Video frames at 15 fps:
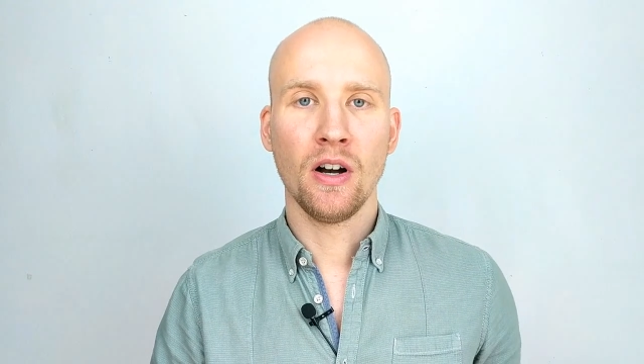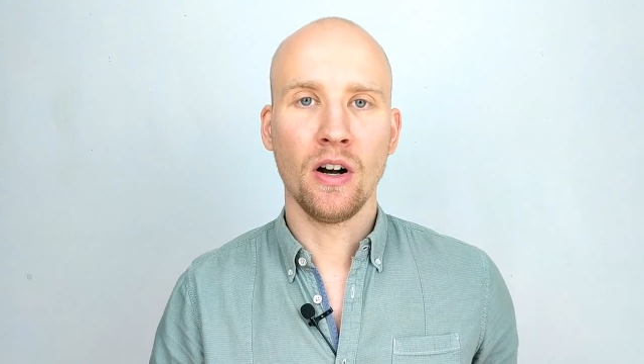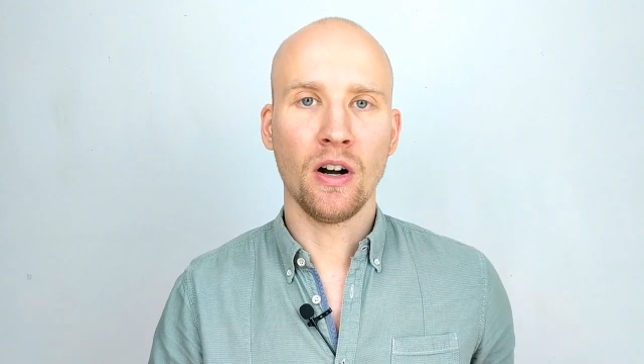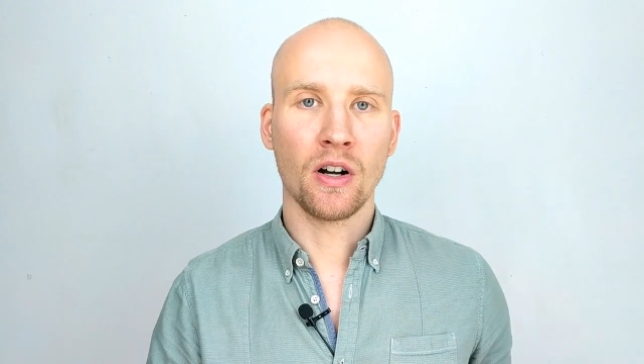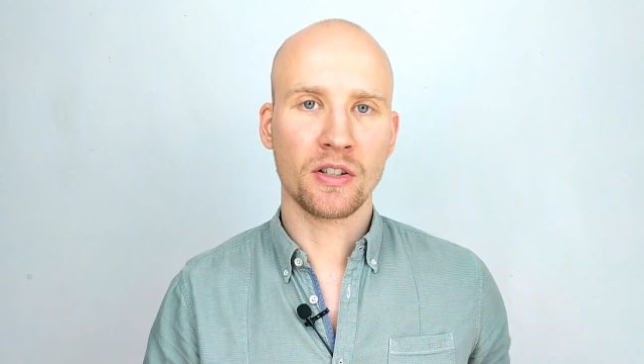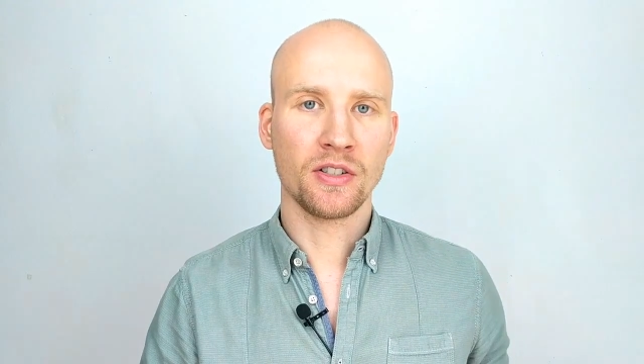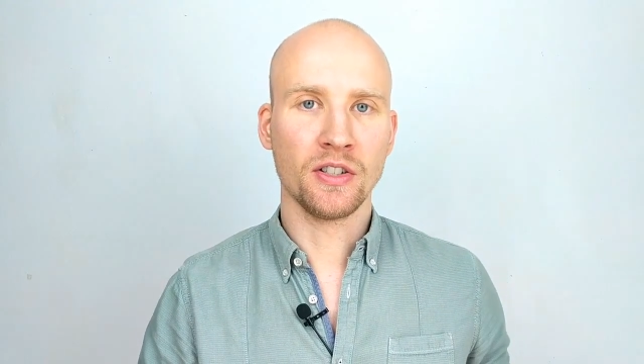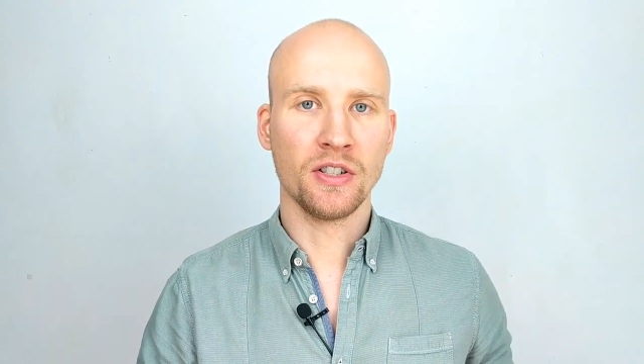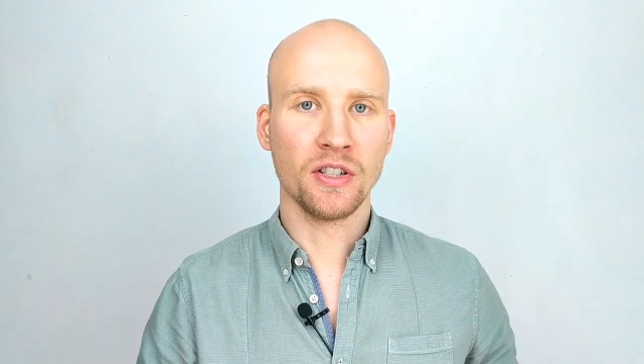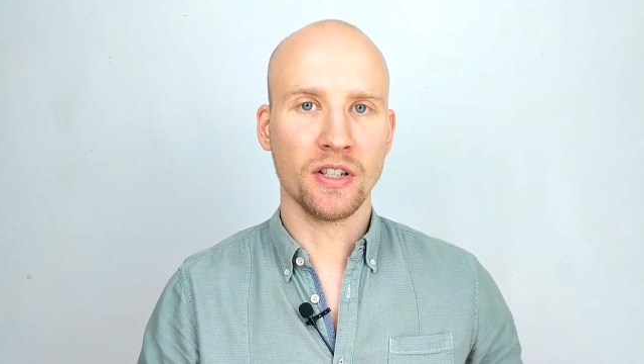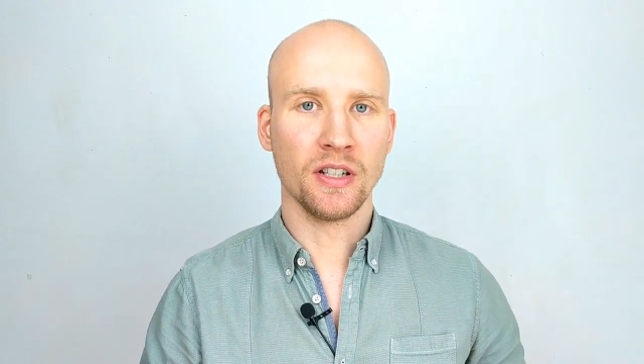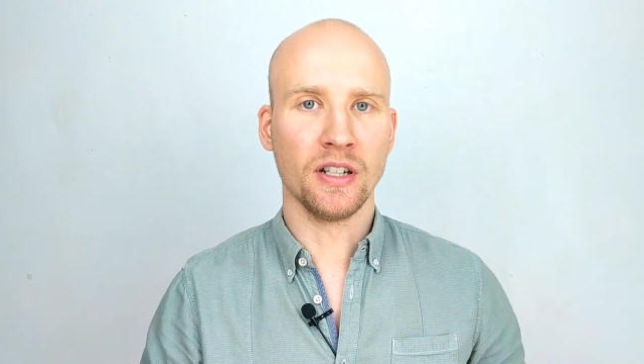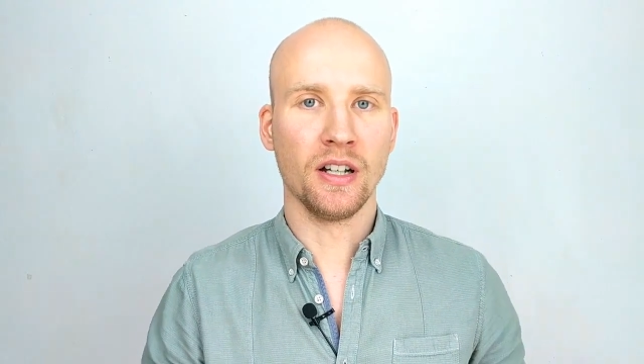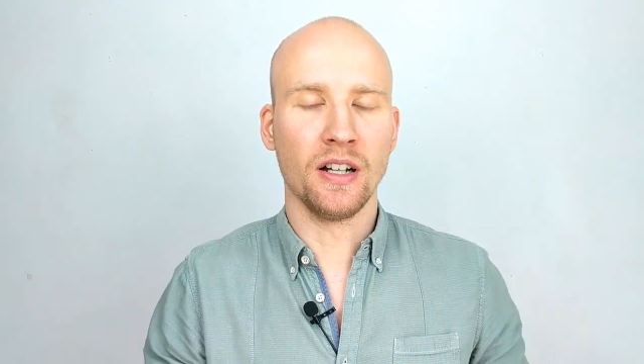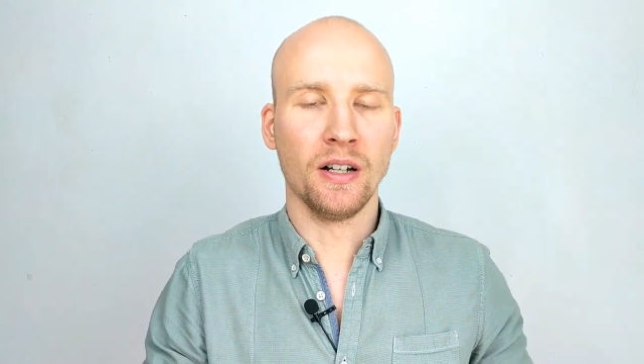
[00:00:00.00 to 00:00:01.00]

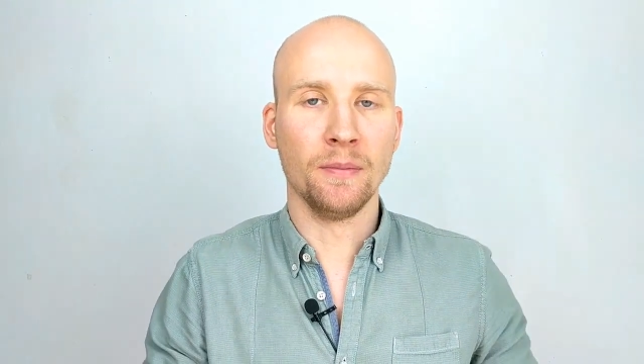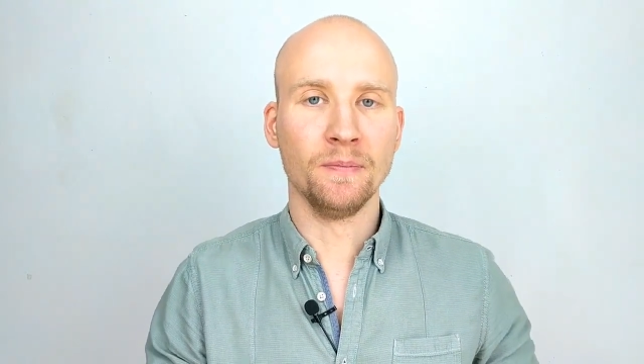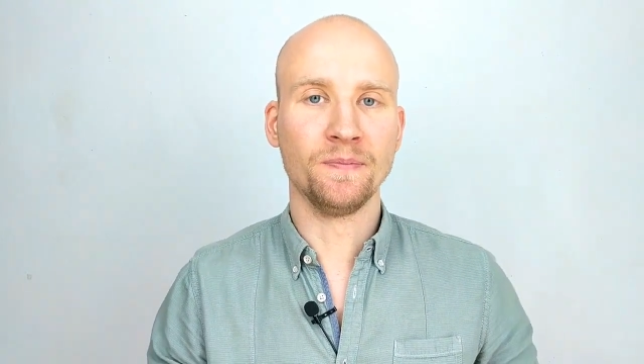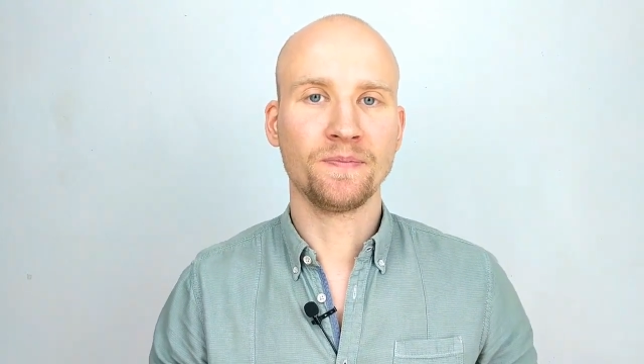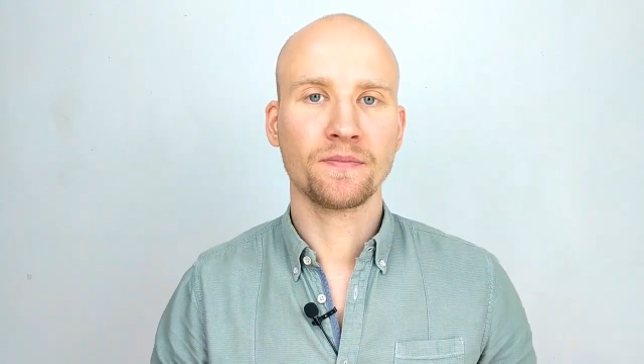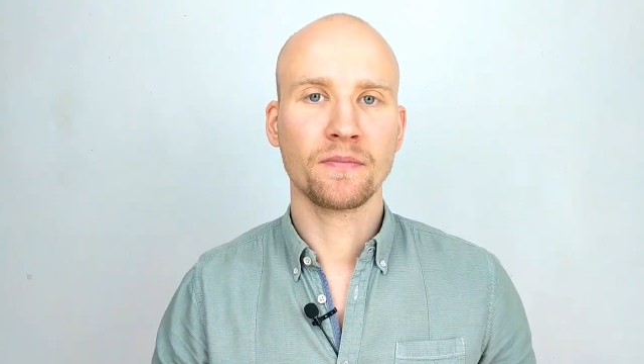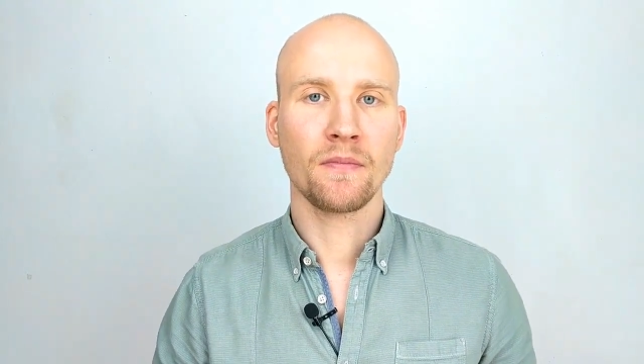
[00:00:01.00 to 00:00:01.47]
oxygen